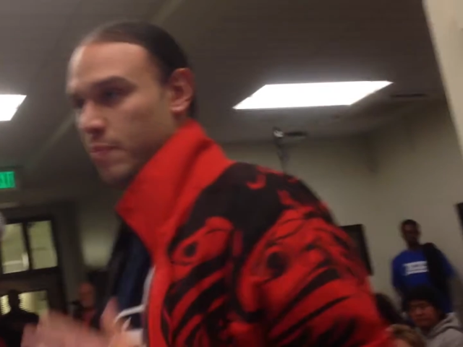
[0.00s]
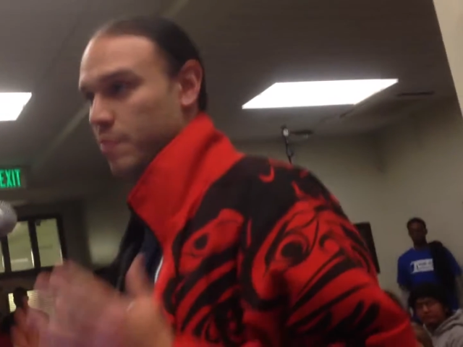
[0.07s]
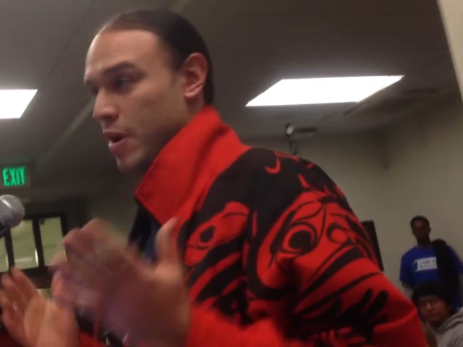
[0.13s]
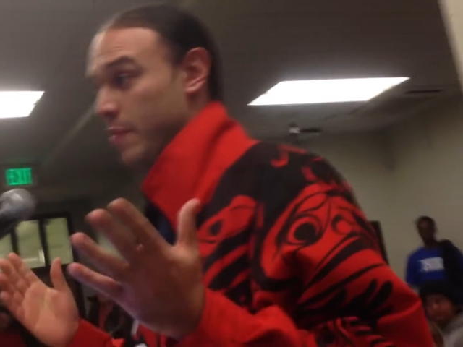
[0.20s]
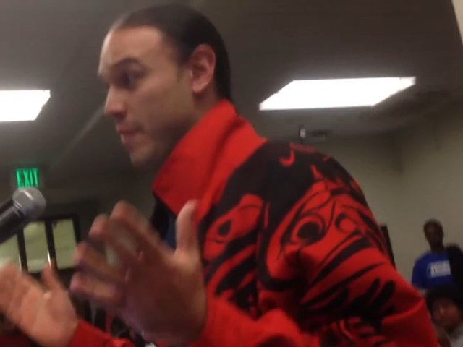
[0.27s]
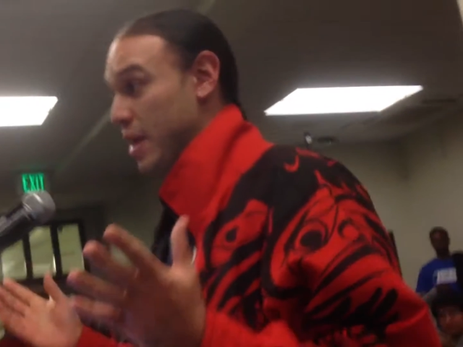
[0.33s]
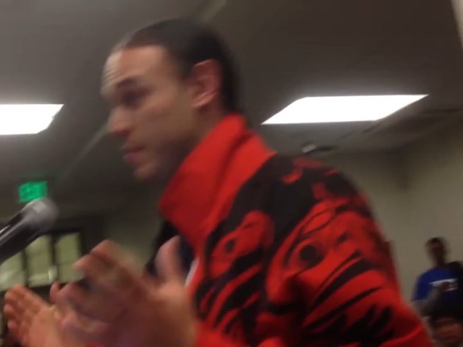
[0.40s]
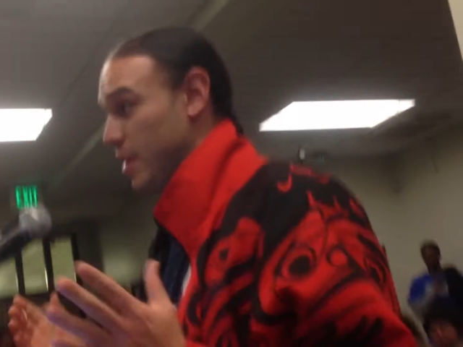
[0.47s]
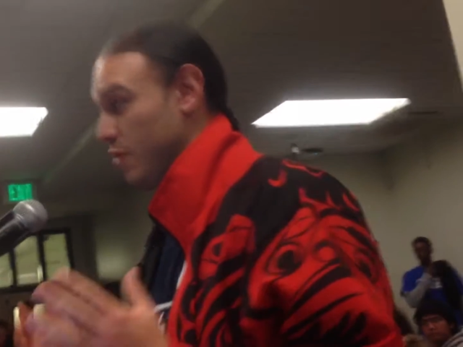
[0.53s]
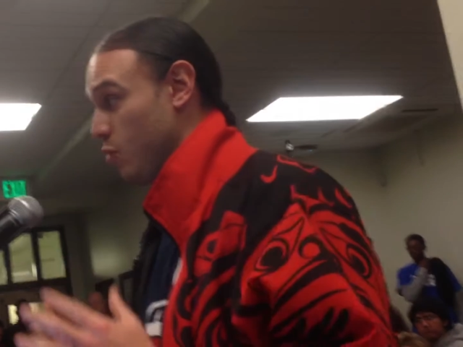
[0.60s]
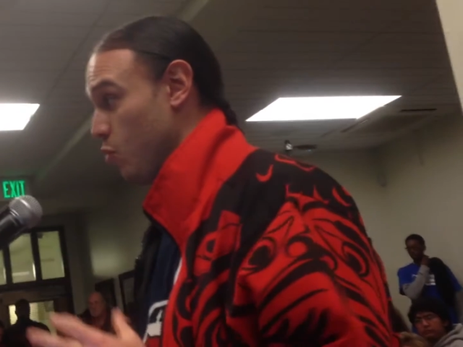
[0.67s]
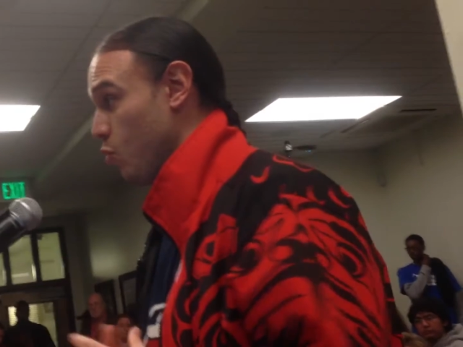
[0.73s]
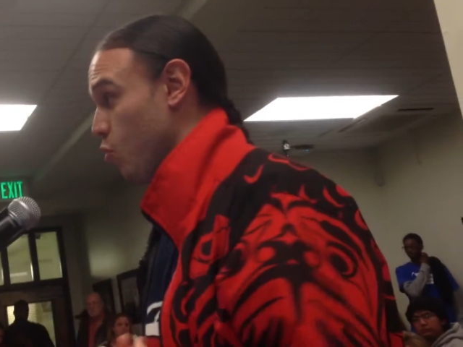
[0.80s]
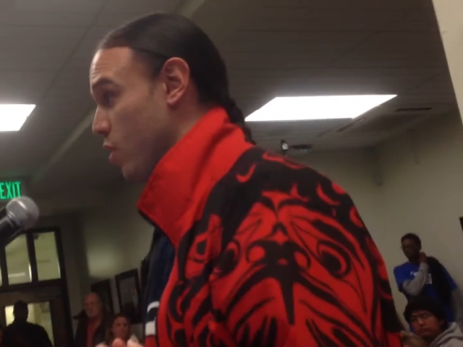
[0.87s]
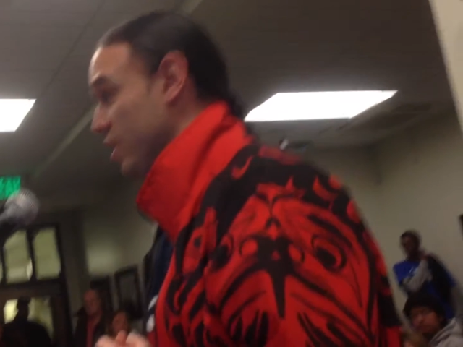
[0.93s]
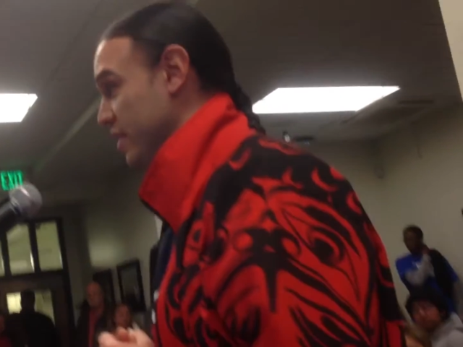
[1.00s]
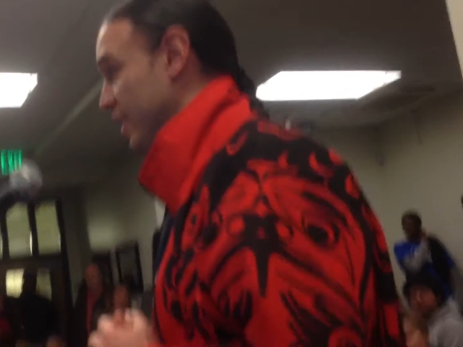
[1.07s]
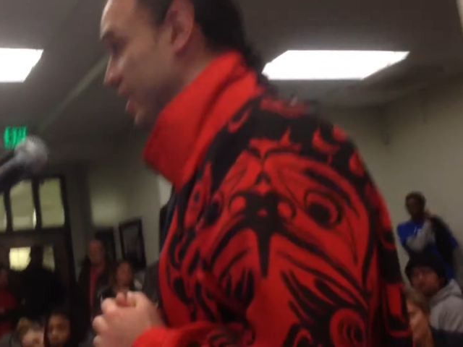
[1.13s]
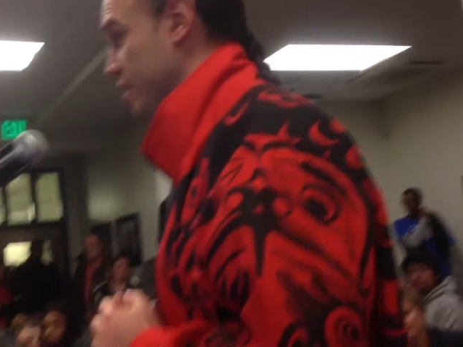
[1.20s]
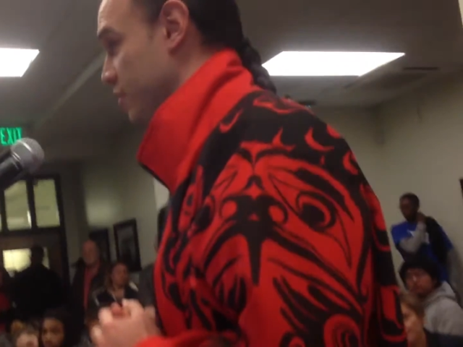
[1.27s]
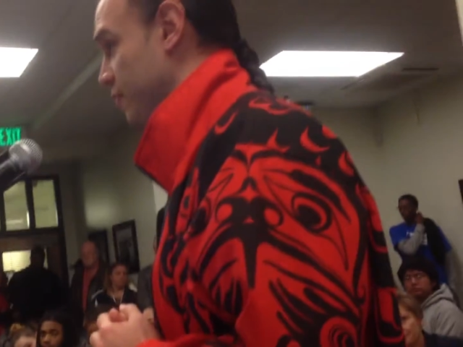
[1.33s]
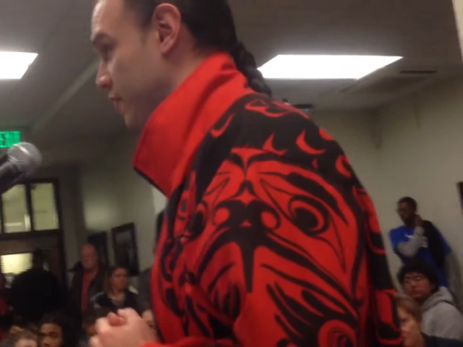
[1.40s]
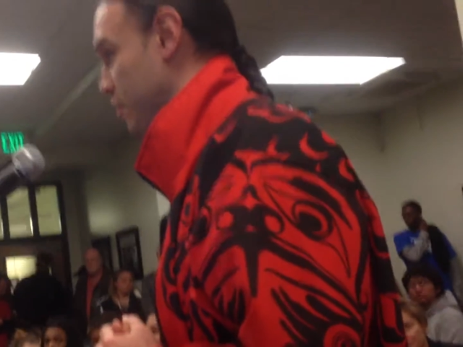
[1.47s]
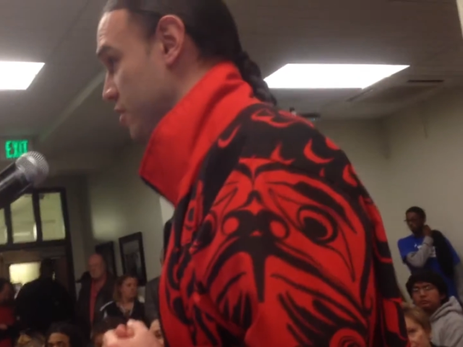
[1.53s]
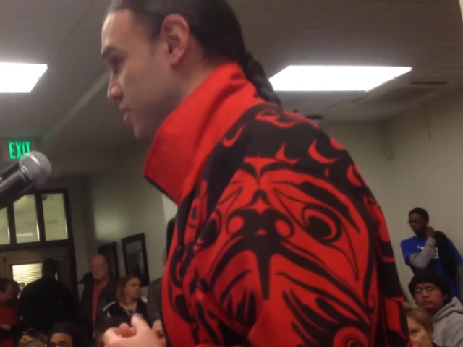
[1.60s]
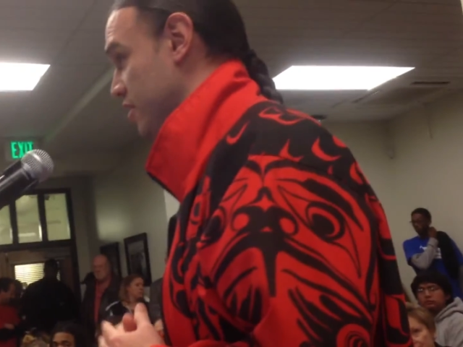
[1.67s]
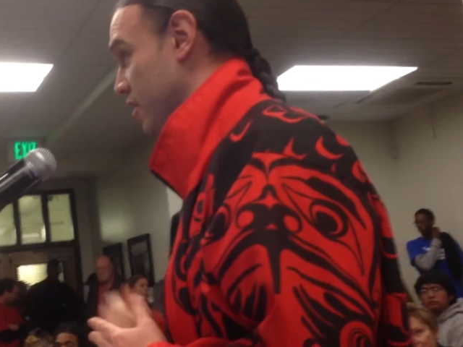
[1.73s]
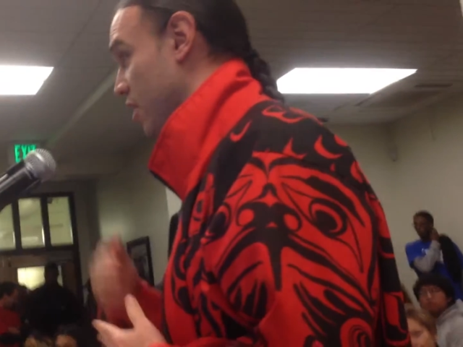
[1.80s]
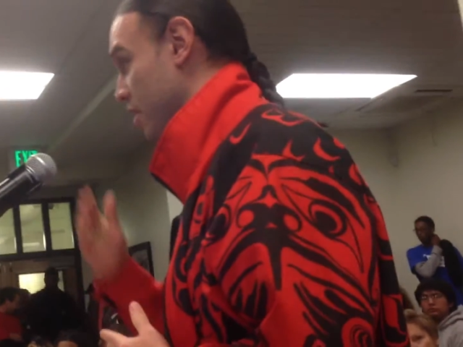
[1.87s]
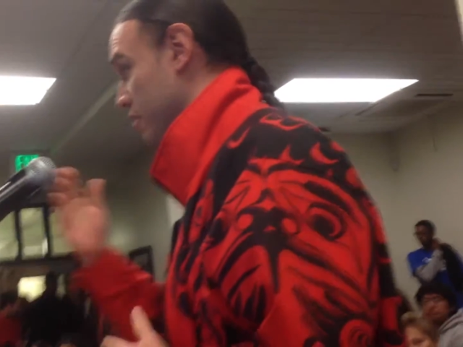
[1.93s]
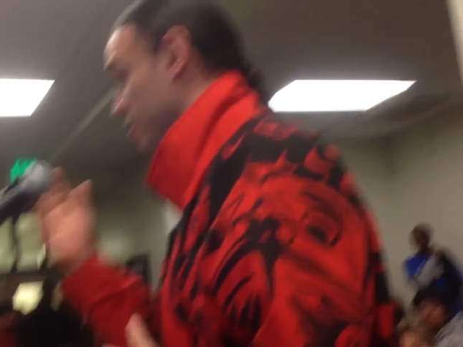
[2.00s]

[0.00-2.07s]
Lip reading: But maybe one day in the future our